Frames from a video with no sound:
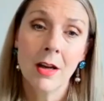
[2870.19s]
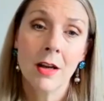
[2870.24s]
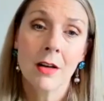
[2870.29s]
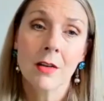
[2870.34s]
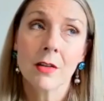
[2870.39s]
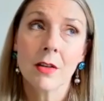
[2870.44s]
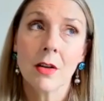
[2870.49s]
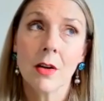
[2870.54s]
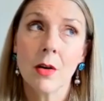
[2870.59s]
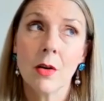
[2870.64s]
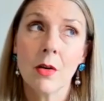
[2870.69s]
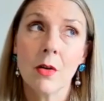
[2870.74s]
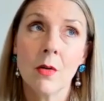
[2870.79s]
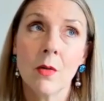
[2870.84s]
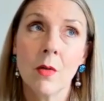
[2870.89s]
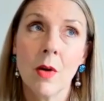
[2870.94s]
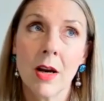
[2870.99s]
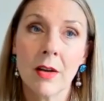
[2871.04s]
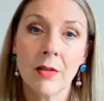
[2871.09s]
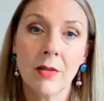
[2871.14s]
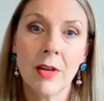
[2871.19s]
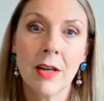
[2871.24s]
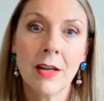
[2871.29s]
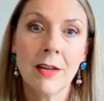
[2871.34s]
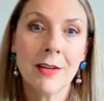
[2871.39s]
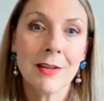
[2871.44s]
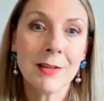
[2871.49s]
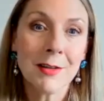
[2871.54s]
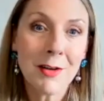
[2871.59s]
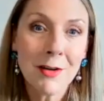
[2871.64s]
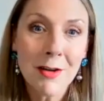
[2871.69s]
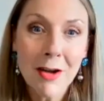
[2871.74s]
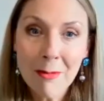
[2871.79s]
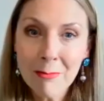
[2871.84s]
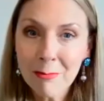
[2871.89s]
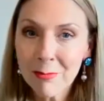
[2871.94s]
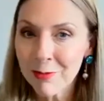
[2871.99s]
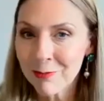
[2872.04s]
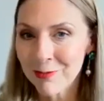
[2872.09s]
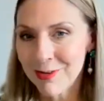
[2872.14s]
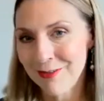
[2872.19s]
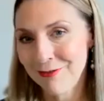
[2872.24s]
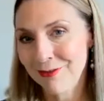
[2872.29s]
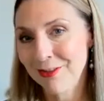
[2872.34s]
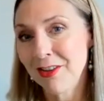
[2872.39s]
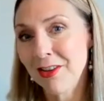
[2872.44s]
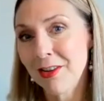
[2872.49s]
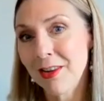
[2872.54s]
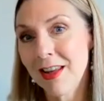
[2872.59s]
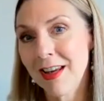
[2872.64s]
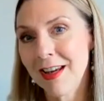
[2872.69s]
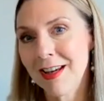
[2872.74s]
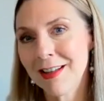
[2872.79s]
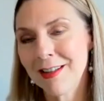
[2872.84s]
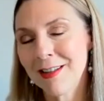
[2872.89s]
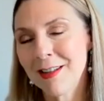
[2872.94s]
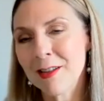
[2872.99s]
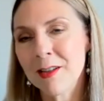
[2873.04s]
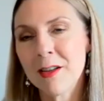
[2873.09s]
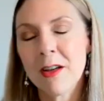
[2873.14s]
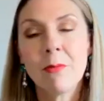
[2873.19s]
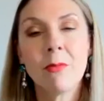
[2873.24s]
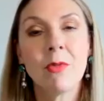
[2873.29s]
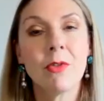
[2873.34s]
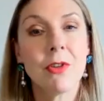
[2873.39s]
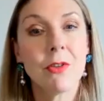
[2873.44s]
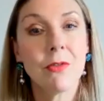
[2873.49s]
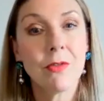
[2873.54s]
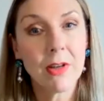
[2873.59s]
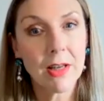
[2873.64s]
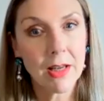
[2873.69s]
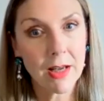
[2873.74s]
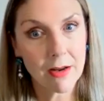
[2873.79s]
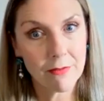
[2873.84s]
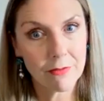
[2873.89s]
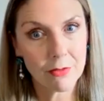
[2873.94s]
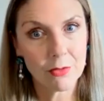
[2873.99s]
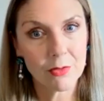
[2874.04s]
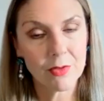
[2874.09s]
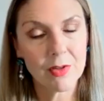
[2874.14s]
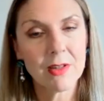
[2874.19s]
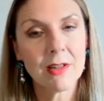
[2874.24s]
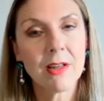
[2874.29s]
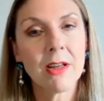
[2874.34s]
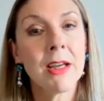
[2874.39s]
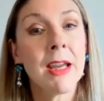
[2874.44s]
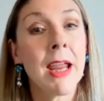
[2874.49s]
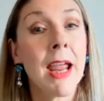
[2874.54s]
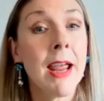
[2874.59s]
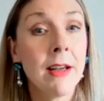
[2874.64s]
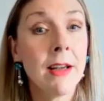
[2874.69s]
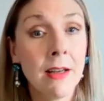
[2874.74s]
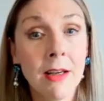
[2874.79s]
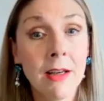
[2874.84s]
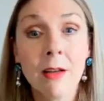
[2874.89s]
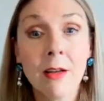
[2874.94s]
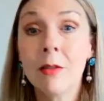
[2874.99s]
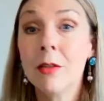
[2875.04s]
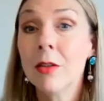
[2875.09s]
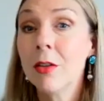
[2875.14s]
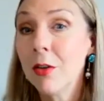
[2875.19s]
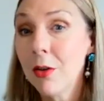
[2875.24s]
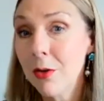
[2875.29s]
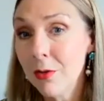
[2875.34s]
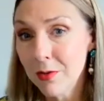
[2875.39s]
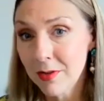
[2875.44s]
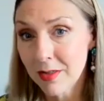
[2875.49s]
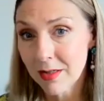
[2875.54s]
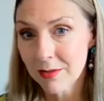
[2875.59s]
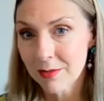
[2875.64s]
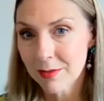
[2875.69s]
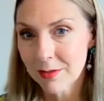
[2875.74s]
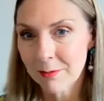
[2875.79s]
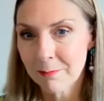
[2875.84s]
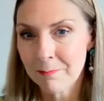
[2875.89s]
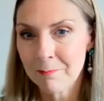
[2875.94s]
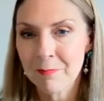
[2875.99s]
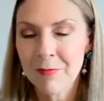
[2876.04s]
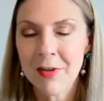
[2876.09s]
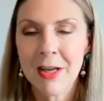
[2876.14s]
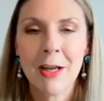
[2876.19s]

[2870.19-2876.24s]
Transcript: So I think there's a number of different things. There's a number of different levels. It's like any enthusiasm.